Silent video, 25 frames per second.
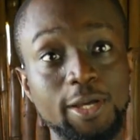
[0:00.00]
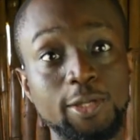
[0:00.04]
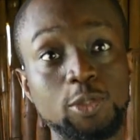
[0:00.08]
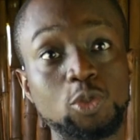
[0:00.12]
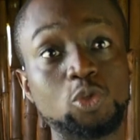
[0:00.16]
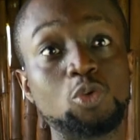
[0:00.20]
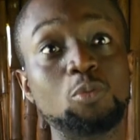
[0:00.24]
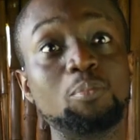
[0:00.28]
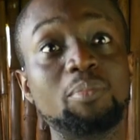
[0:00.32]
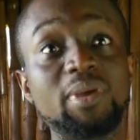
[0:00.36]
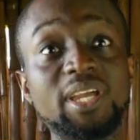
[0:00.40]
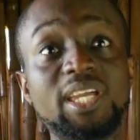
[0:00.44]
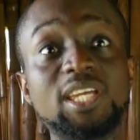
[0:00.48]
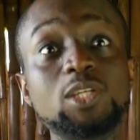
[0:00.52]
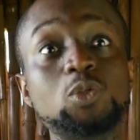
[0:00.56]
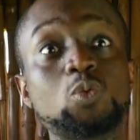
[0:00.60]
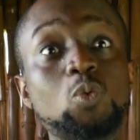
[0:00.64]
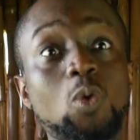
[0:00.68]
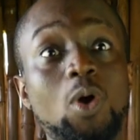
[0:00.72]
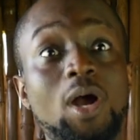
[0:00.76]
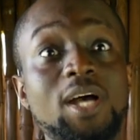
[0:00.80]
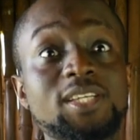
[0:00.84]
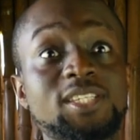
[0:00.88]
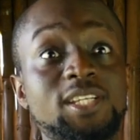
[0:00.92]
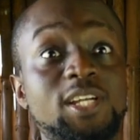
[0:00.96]
to make it
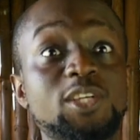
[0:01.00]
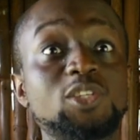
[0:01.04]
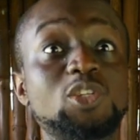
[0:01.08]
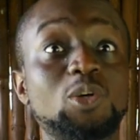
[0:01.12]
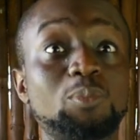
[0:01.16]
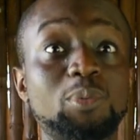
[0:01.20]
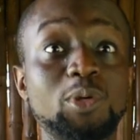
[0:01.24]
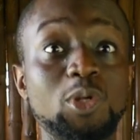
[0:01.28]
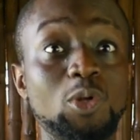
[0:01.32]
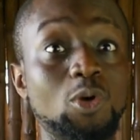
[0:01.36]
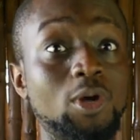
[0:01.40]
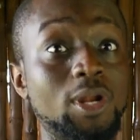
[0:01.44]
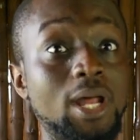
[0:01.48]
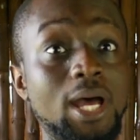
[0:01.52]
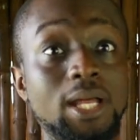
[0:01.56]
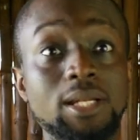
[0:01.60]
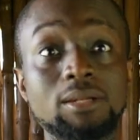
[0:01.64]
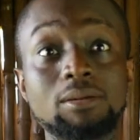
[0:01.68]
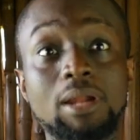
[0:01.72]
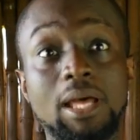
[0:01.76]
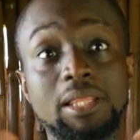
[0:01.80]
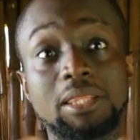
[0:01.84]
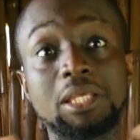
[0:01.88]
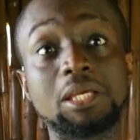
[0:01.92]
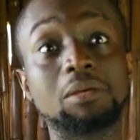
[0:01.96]
work as an entrepreneur than
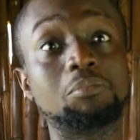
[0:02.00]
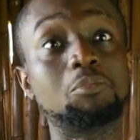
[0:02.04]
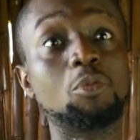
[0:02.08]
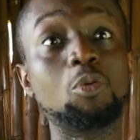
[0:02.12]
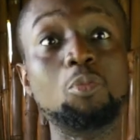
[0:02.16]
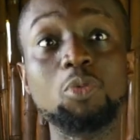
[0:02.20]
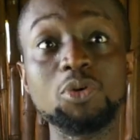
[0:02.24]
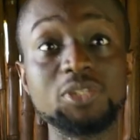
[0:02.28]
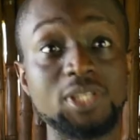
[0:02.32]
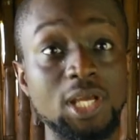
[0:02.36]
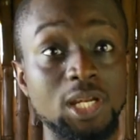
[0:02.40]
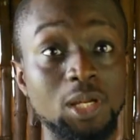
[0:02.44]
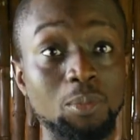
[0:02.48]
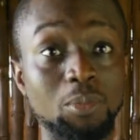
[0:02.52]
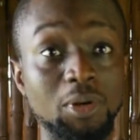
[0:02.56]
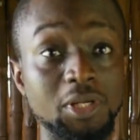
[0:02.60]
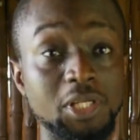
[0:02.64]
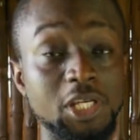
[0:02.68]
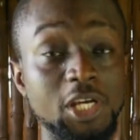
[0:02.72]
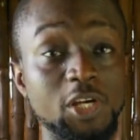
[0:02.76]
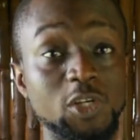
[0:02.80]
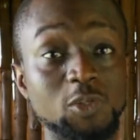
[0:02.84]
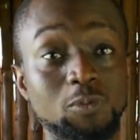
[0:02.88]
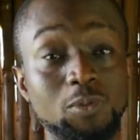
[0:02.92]
I think most anybody else,